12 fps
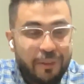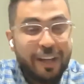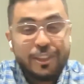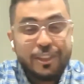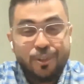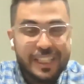No,
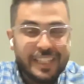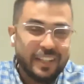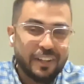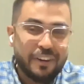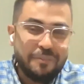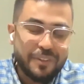I totally
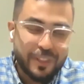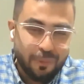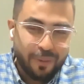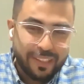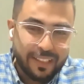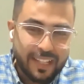agree with
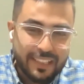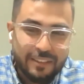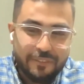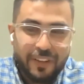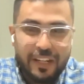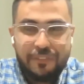you. I think
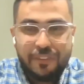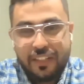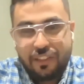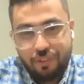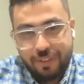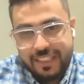that's a very, very
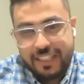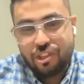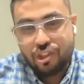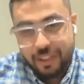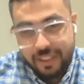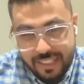
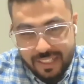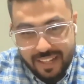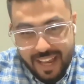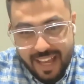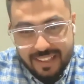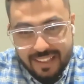interesting journey.
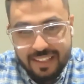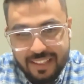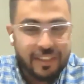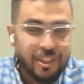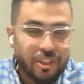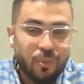
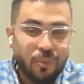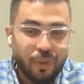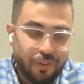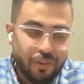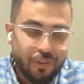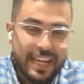And you know,
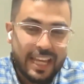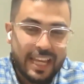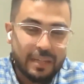what really